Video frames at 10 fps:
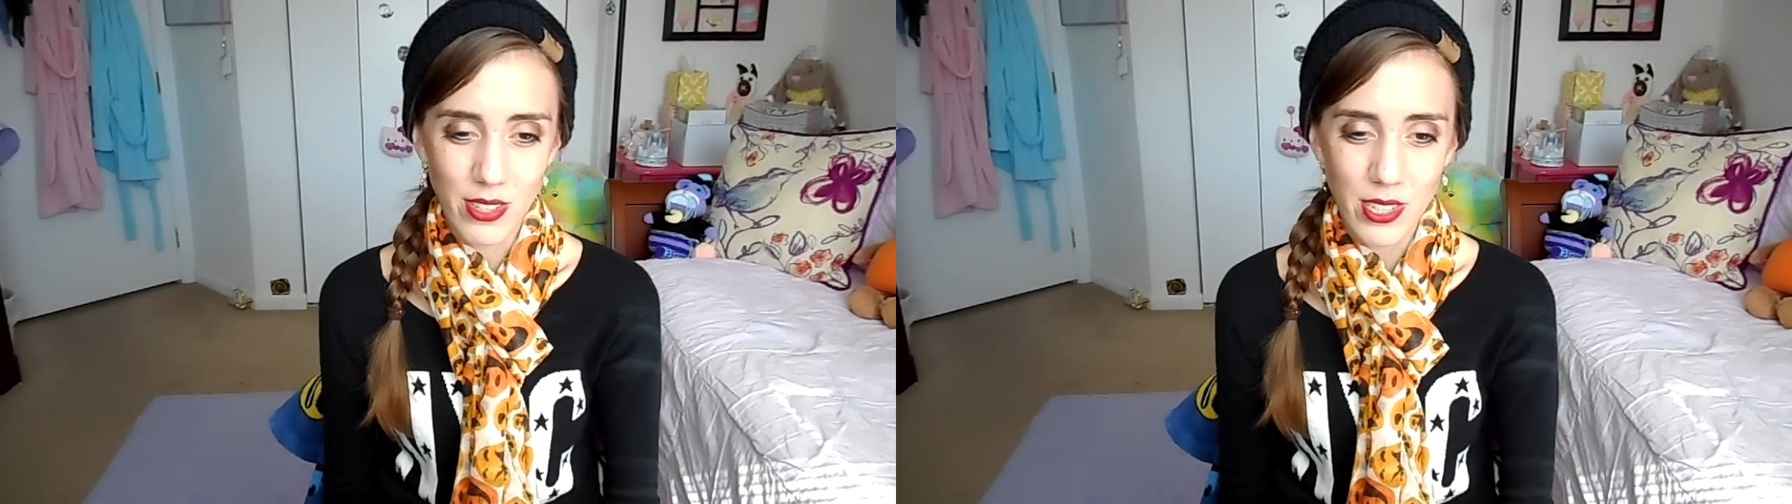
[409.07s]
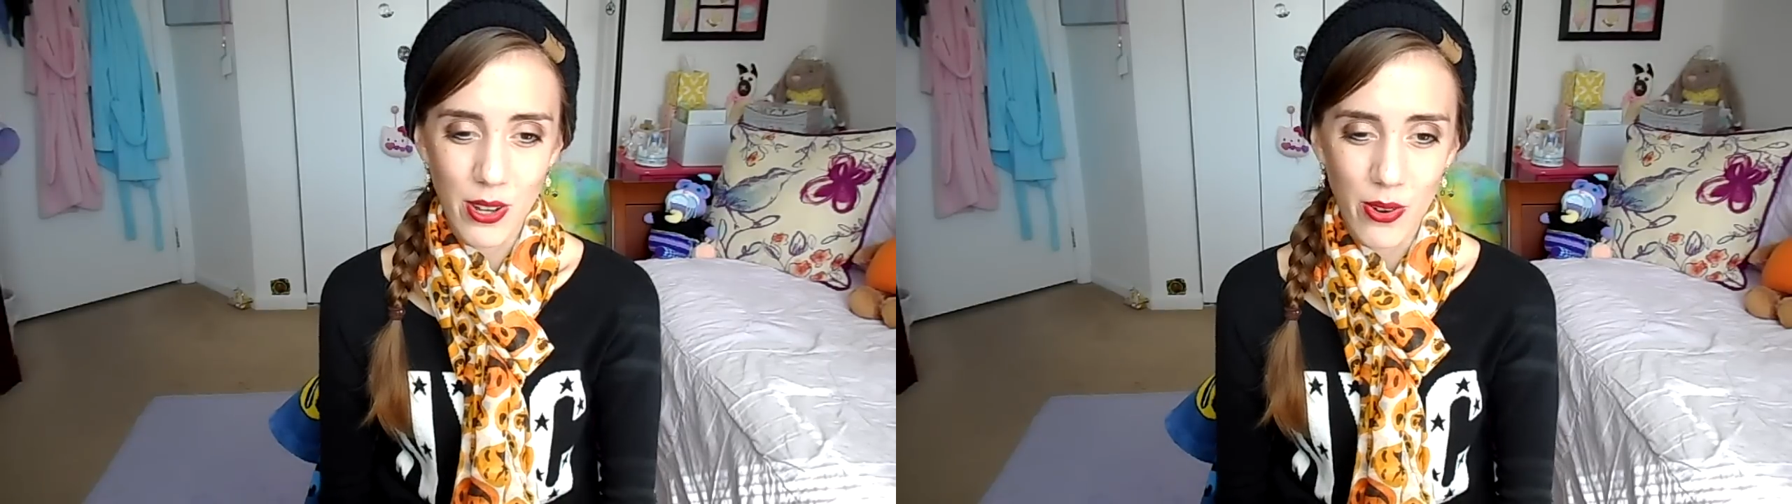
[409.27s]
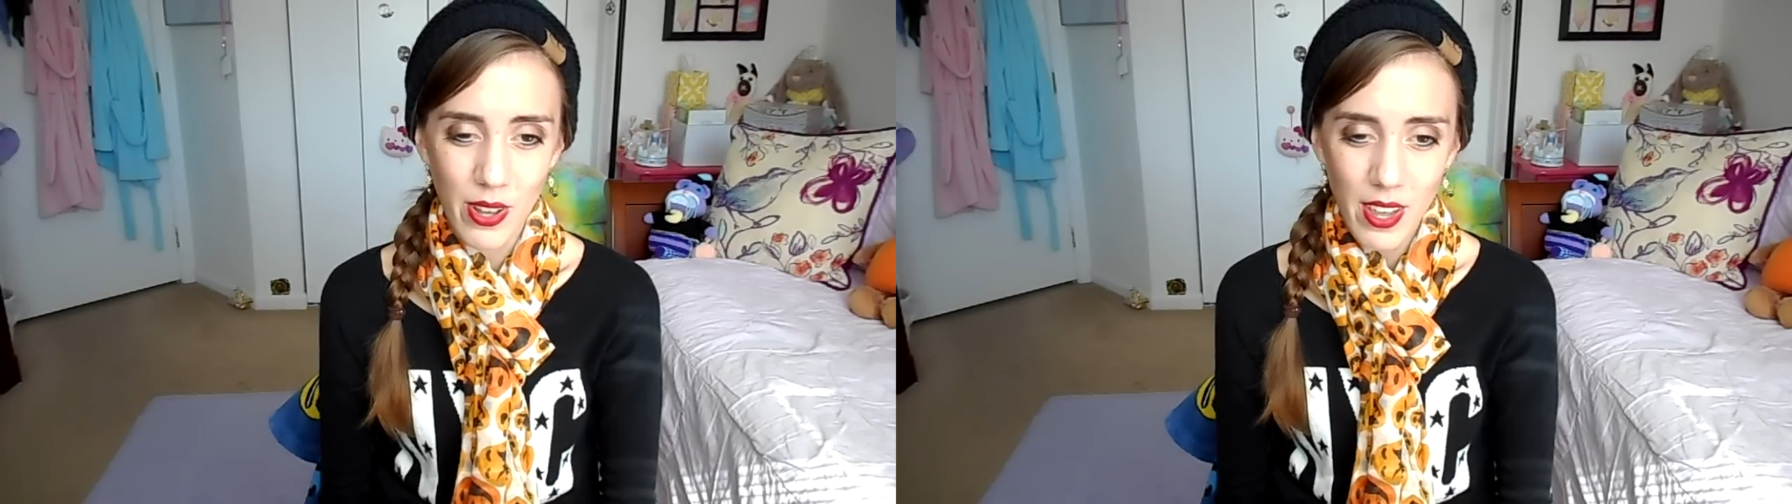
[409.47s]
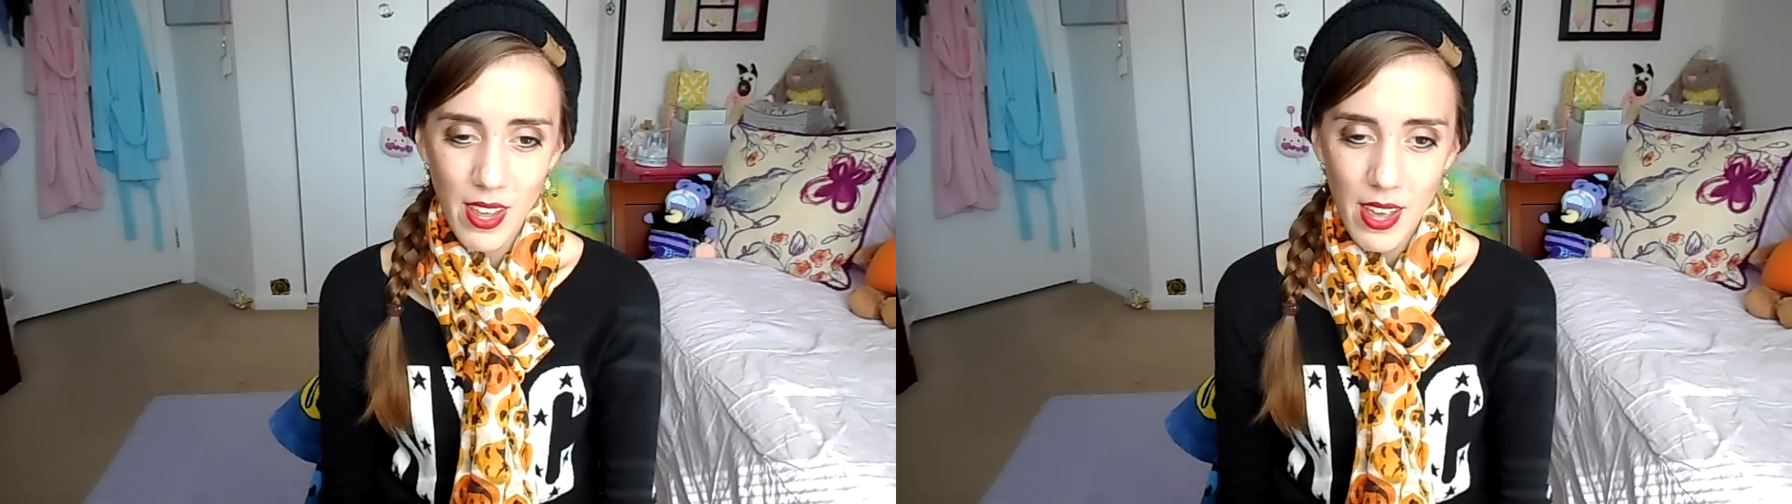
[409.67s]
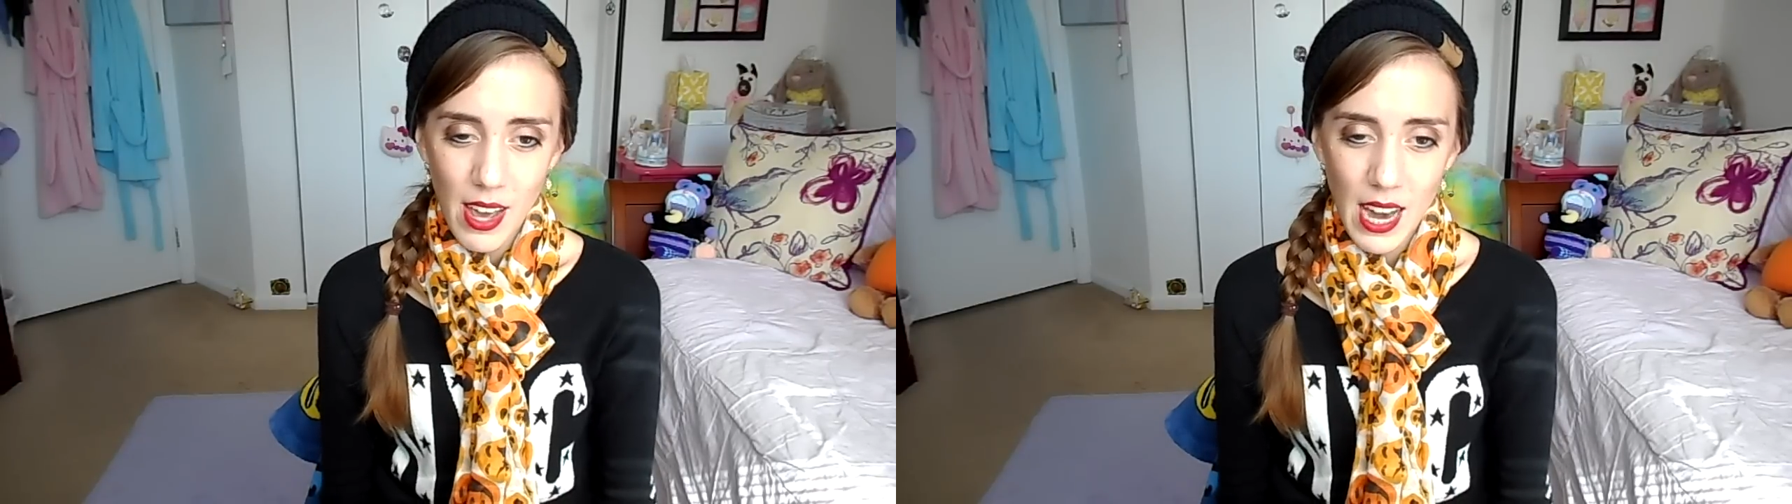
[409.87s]
And so,
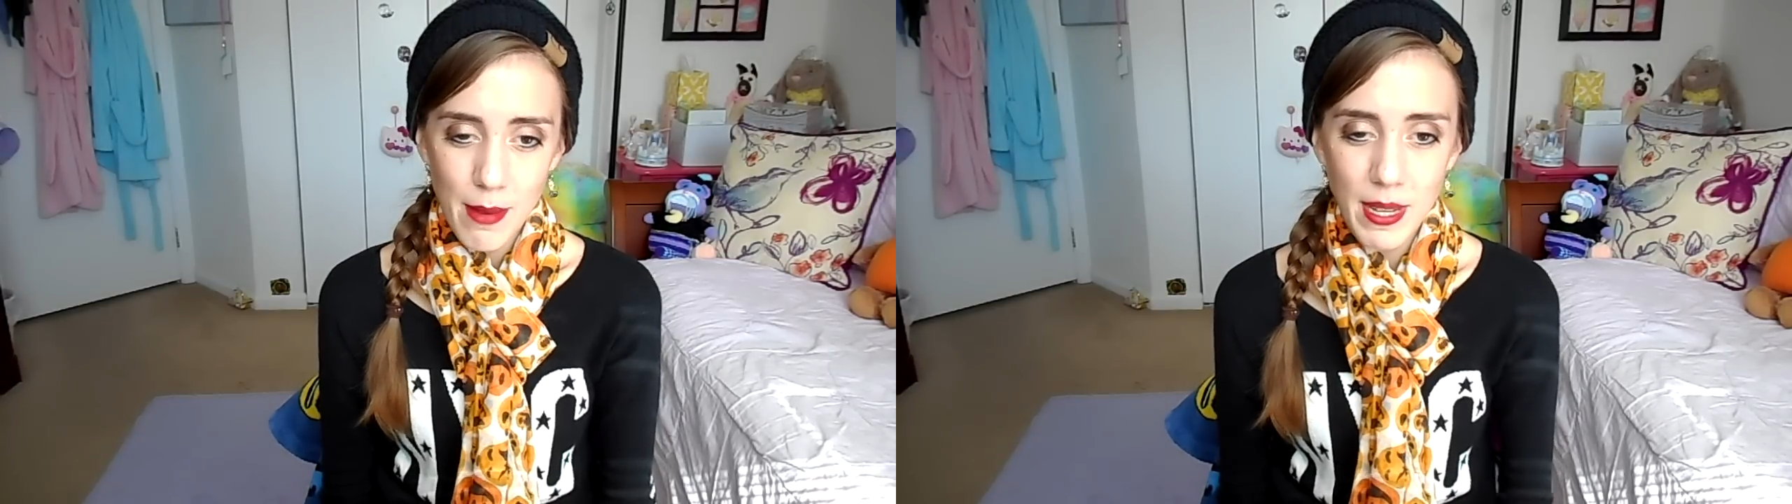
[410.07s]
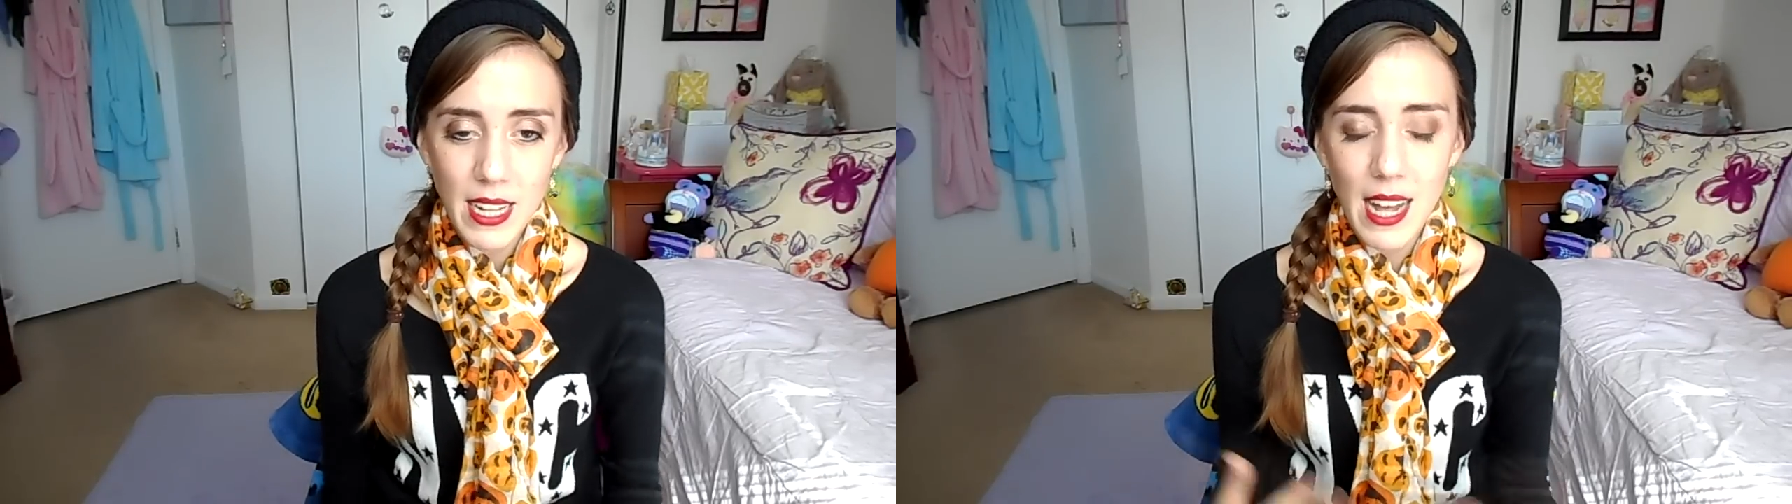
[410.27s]
I mean,